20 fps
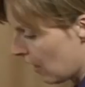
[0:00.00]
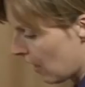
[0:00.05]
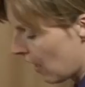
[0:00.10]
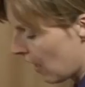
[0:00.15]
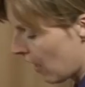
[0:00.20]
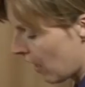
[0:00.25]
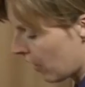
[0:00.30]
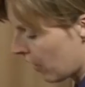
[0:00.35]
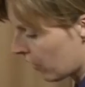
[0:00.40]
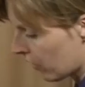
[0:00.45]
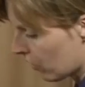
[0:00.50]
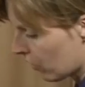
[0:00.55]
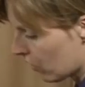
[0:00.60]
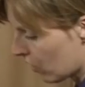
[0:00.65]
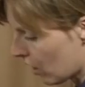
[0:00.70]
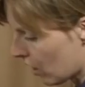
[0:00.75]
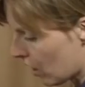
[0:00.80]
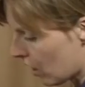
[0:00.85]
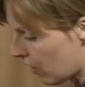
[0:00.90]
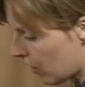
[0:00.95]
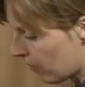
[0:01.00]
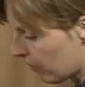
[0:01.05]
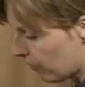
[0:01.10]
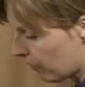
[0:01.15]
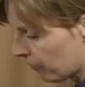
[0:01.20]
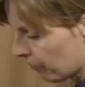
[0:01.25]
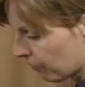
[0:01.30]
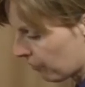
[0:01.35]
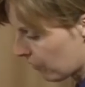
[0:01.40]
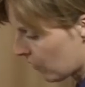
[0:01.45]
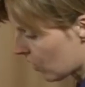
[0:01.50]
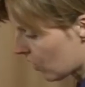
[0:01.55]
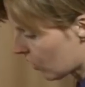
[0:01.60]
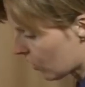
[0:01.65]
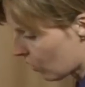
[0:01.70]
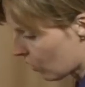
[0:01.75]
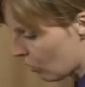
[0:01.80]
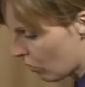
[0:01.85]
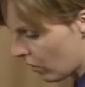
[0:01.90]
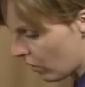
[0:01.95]
and um,
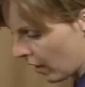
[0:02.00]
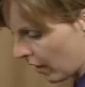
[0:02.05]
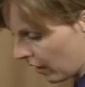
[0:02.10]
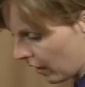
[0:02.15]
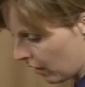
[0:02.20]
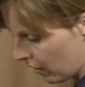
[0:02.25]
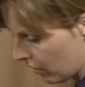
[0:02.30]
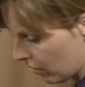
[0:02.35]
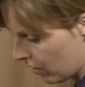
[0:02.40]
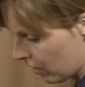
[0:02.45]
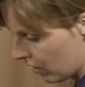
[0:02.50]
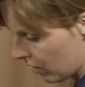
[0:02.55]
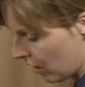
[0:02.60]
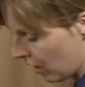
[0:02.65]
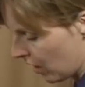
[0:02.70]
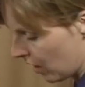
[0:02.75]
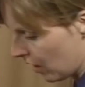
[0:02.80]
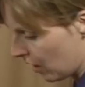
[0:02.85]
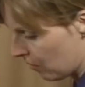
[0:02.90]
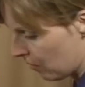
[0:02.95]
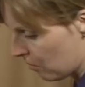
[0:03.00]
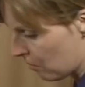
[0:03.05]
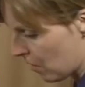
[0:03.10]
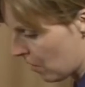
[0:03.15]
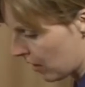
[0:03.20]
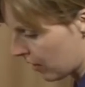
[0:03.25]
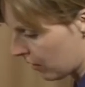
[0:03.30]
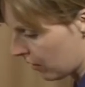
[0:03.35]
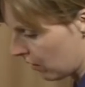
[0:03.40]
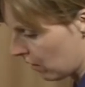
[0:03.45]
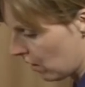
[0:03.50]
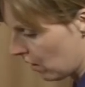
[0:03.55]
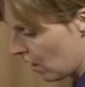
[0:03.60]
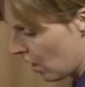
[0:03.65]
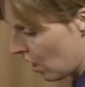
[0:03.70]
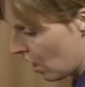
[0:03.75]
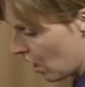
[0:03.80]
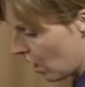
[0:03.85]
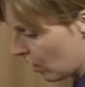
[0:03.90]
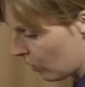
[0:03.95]
soothing the muscle.
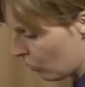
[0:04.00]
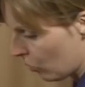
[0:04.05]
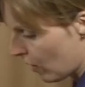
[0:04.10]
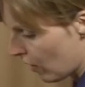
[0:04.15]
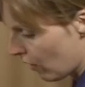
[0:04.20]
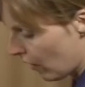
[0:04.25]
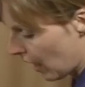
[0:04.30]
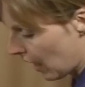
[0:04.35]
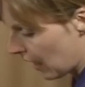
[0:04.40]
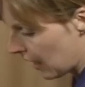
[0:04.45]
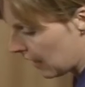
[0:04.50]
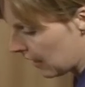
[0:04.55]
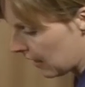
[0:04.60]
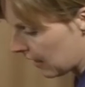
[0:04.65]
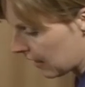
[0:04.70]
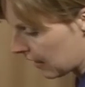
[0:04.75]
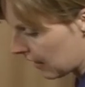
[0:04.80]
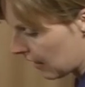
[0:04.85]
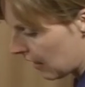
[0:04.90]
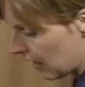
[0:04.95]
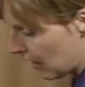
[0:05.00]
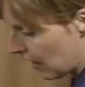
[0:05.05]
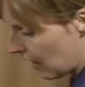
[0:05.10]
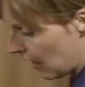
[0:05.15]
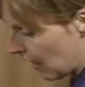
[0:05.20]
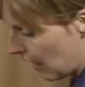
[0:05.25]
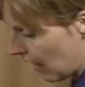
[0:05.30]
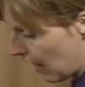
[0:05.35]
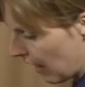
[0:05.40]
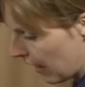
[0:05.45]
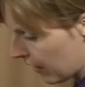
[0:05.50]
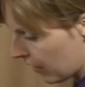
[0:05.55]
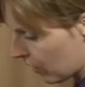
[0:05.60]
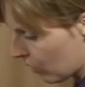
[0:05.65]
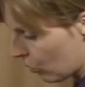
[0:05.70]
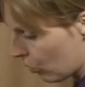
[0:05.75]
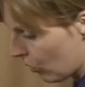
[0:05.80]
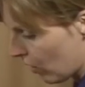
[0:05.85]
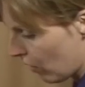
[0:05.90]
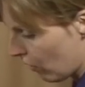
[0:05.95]
And with heat and
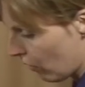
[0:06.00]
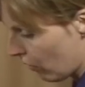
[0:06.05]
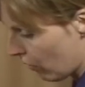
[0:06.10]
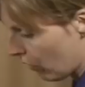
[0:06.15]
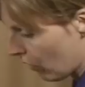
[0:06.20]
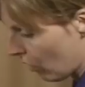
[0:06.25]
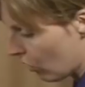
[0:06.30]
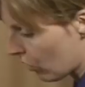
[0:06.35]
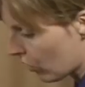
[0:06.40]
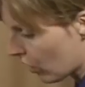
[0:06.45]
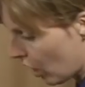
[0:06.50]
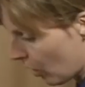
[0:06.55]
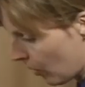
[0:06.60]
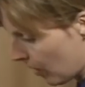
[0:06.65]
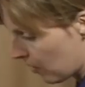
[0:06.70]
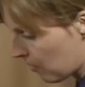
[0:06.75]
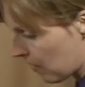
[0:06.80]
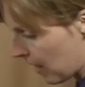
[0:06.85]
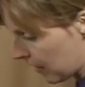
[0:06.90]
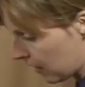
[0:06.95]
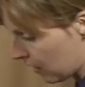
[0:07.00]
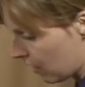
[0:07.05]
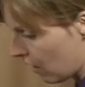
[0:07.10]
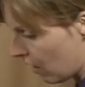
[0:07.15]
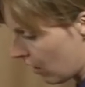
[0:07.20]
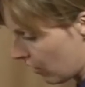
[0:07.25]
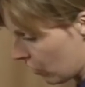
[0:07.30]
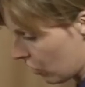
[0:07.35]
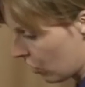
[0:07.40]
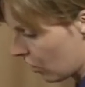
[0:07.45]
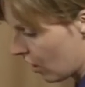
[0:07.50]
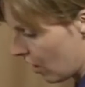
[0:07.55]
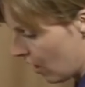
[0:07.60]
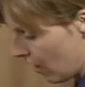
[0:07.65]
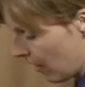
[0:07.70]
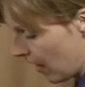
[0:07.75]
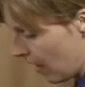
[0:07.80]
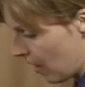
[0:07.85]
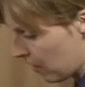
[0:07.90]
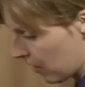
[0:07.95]
with ongoing massage,
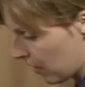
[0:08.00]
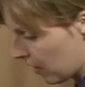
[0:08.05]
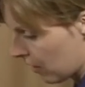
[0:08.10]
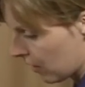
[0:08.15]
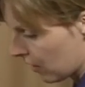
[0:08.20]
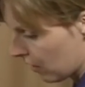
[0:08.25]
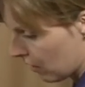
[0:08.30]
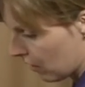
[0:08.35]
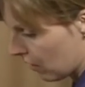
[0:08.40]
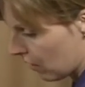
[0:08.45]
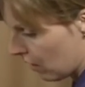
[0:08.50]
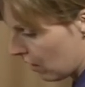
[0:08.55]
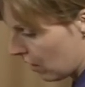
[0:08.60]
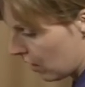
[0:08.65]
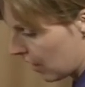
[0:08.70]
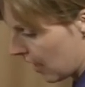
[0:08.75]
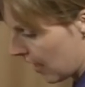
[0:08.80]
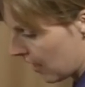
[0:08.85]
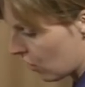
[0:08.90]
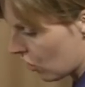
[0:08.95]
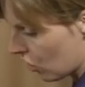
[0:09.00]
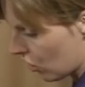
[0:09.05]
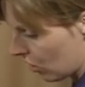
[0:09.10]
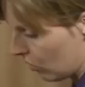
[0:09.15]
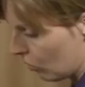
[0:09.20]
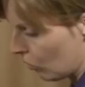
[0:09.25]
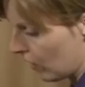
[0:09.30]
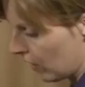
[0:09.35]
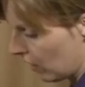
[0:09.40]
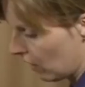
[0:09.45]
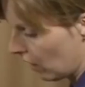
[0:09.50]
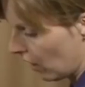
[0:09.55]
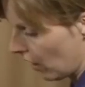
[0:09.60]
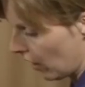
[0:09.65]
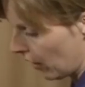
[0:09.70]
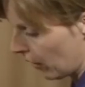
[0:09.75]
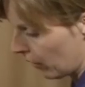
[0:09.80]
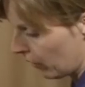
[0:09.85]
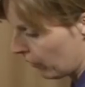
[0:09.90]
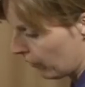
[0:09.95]
that tension will
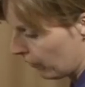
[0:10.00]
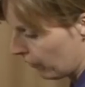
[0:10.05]
go.